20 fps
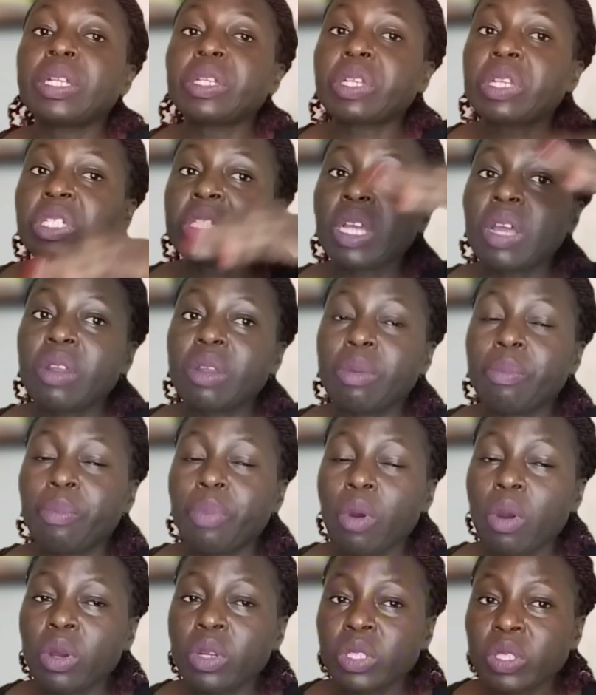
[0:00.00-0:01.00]
Treasury
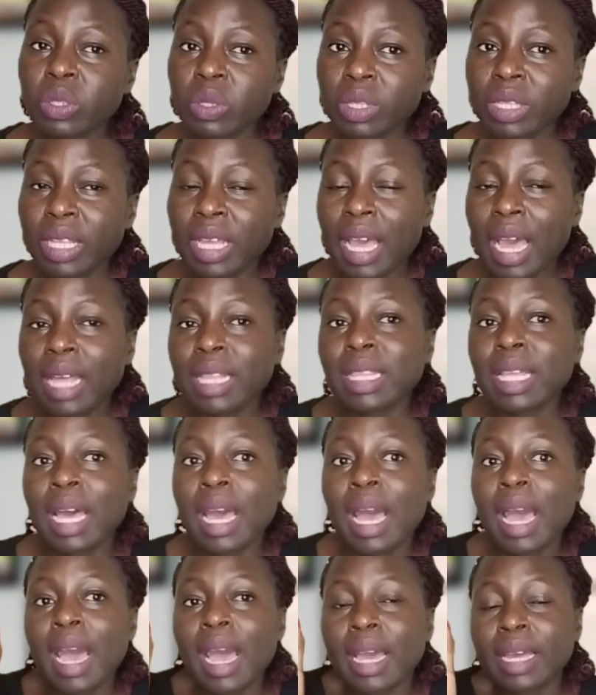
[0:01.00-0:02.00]
bonds, on the other
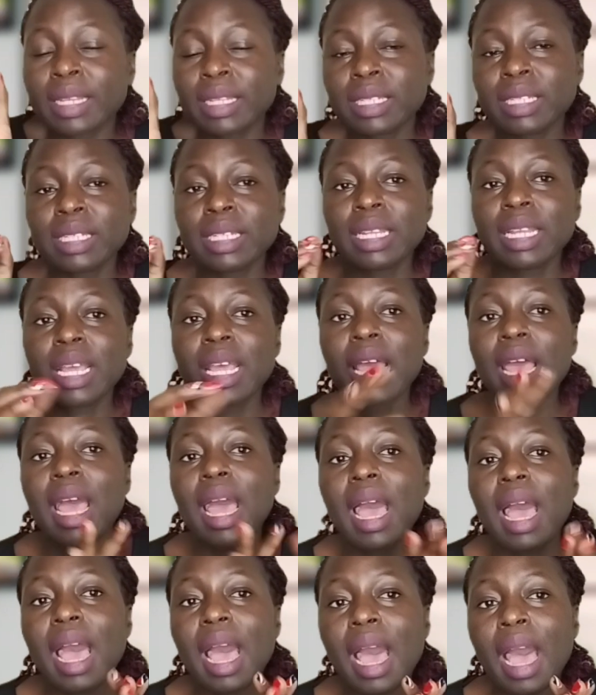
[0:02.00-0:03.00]
hand,
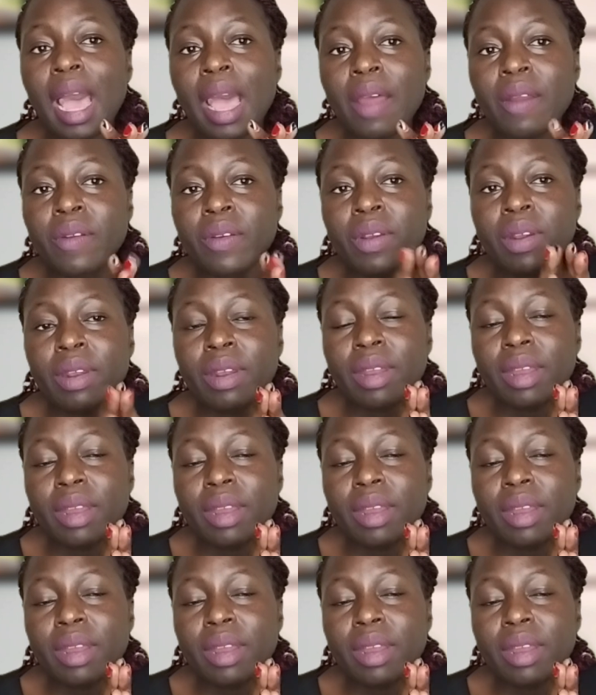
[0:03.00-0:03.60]
are